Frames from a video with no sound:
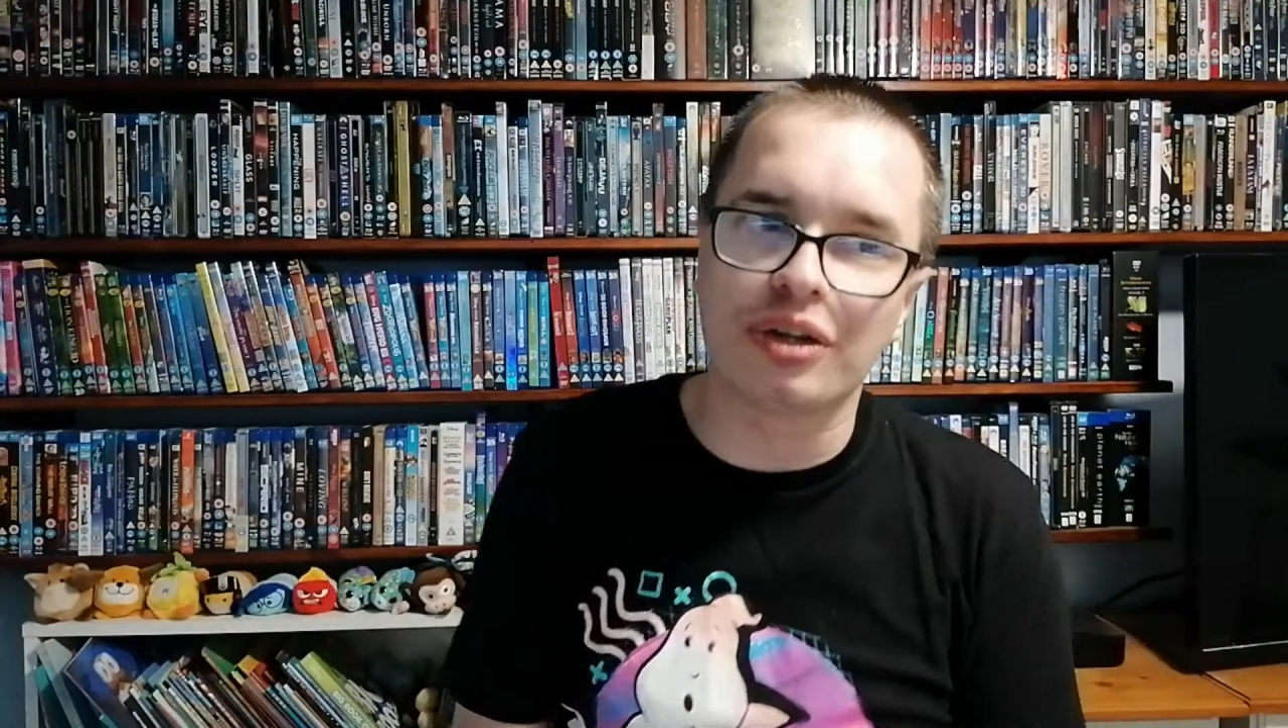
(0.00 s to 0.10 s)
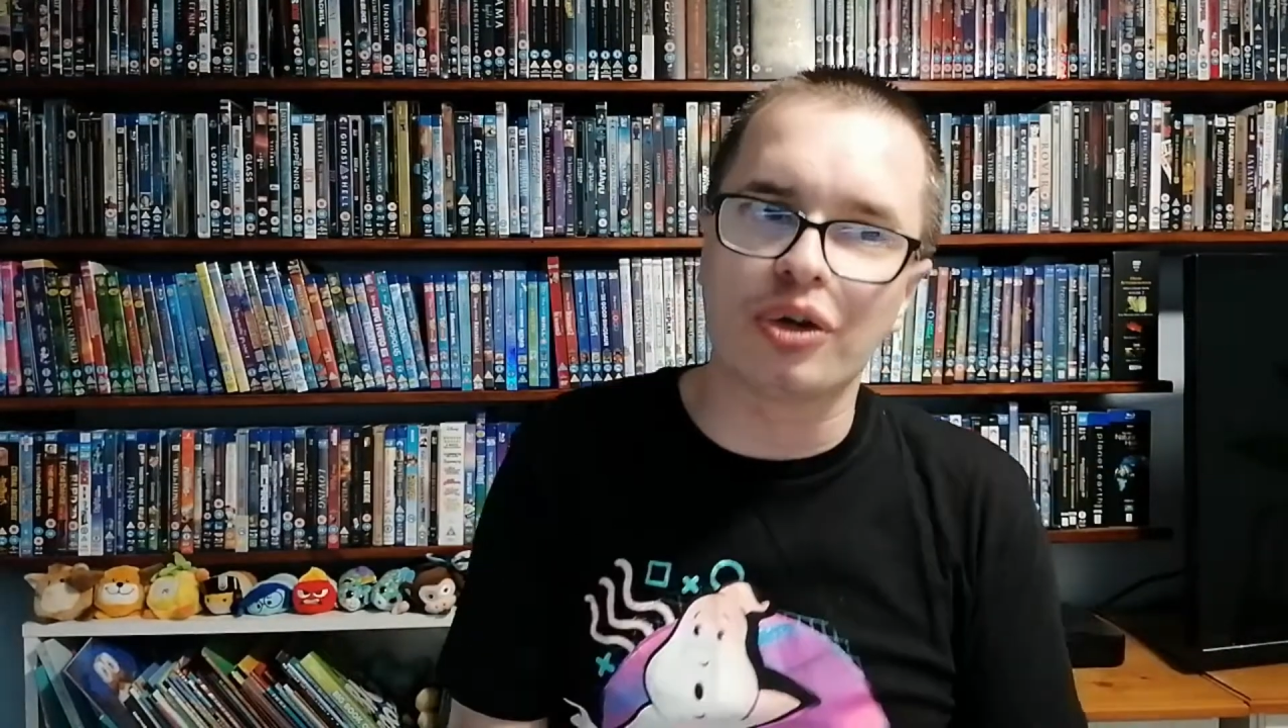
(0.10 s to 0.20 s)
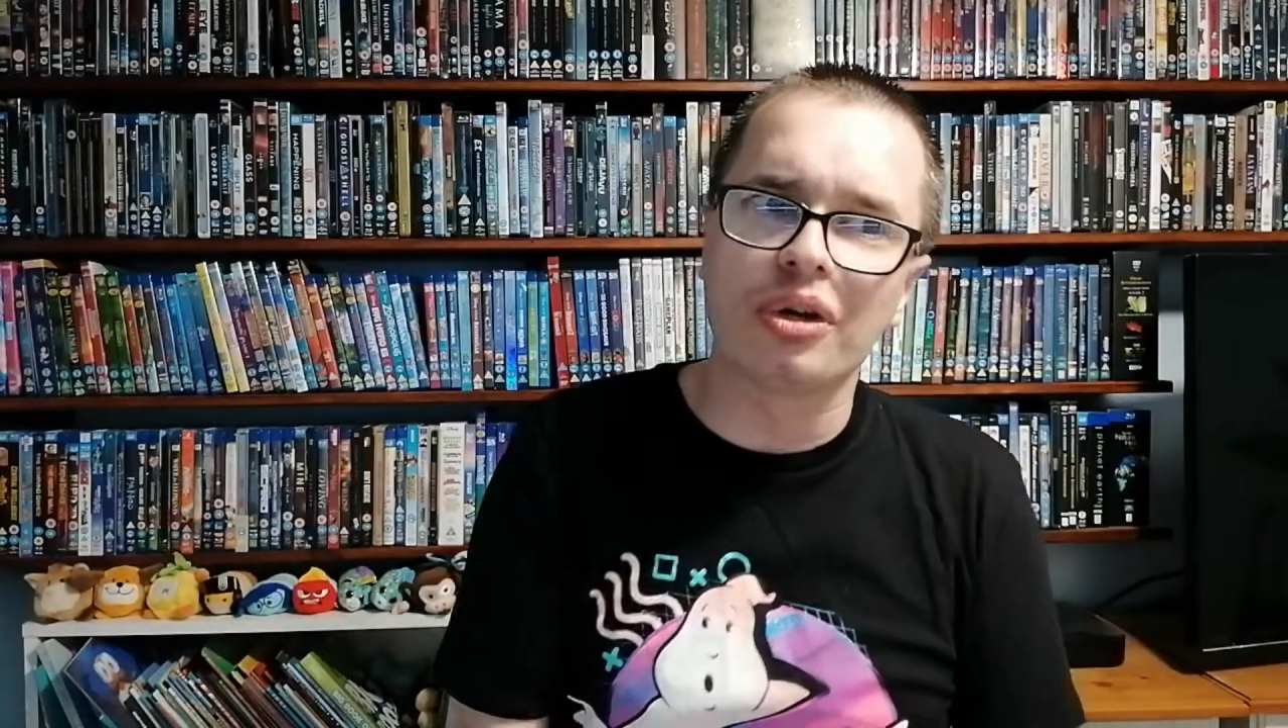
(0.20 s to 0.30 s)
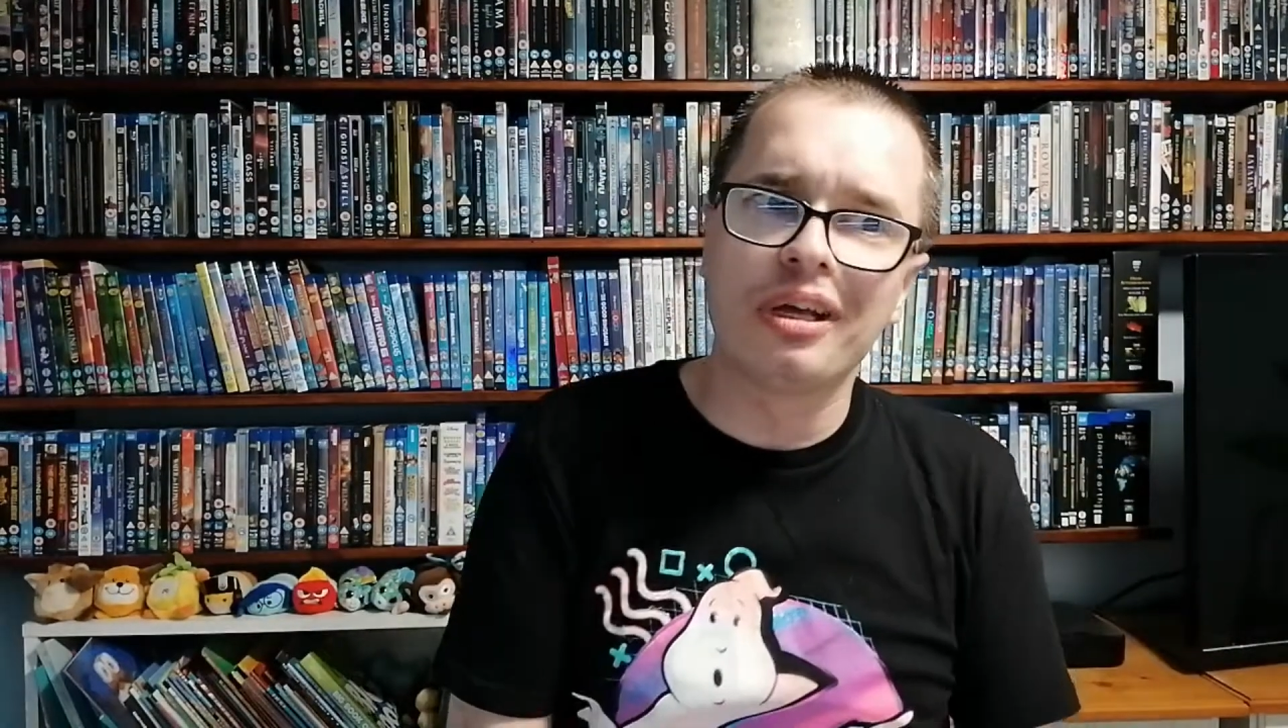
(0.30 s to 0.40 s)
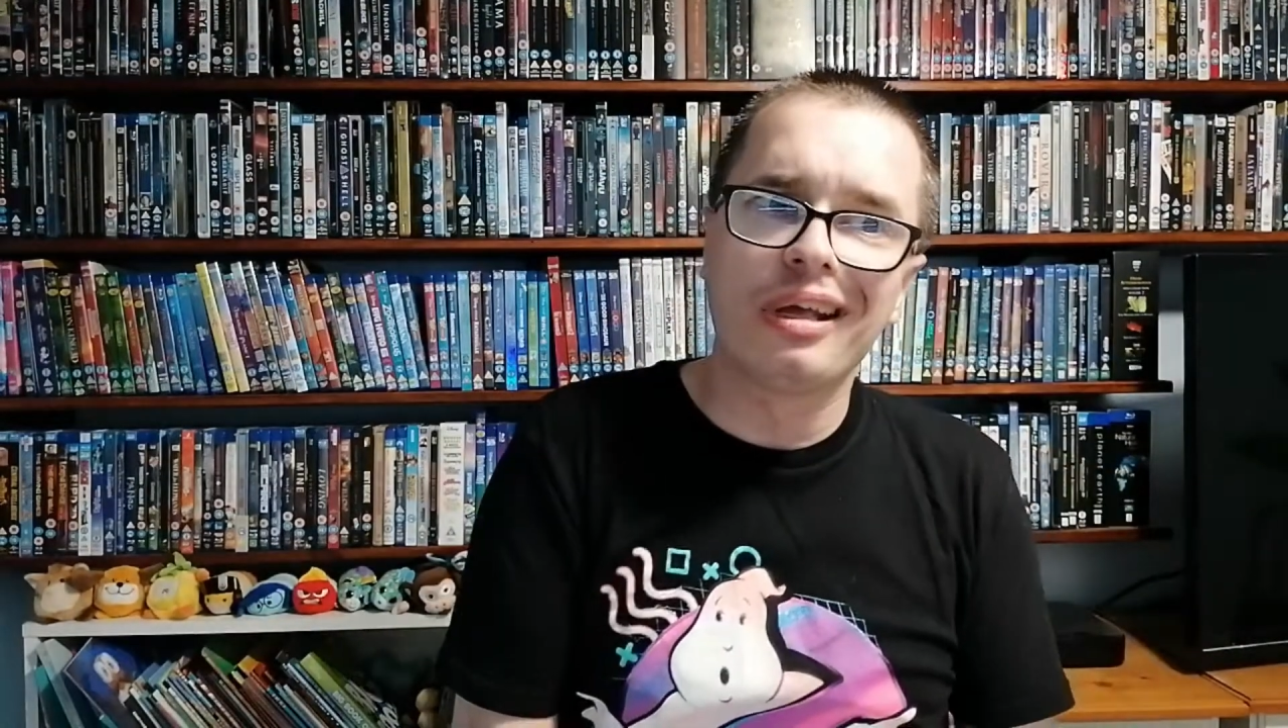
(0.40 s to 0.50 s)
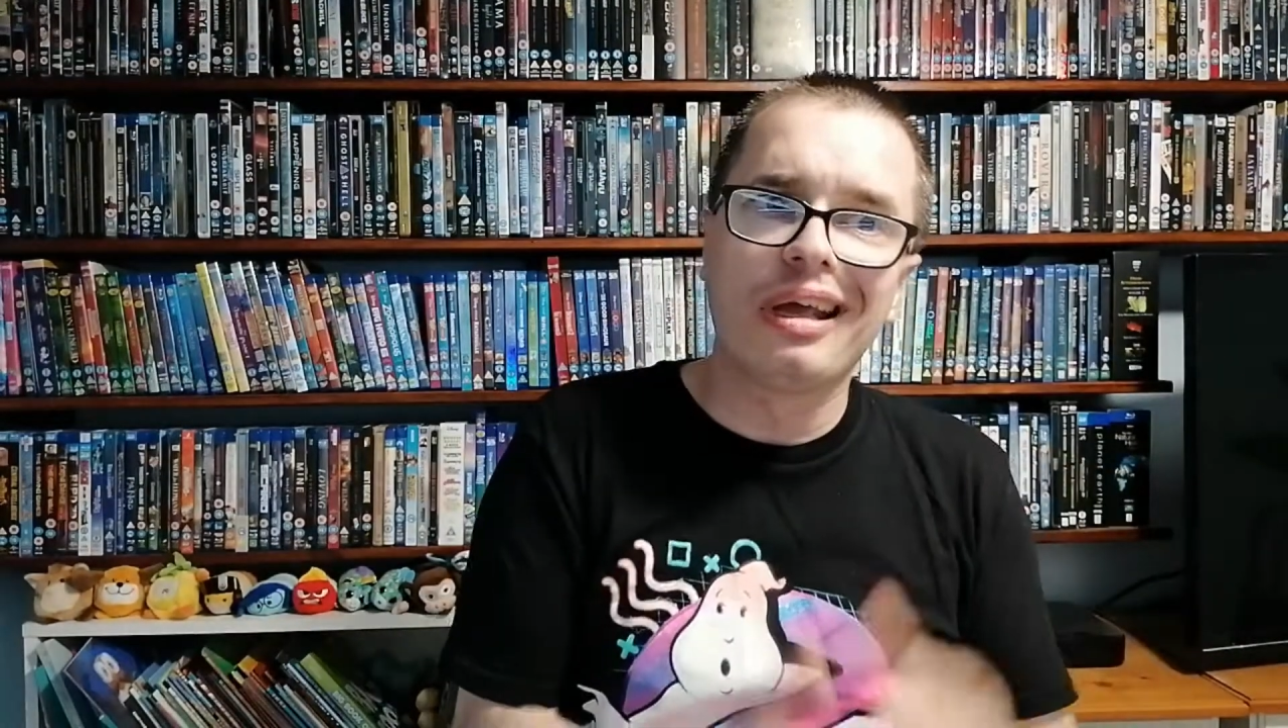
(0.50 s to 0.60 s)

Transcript: you know?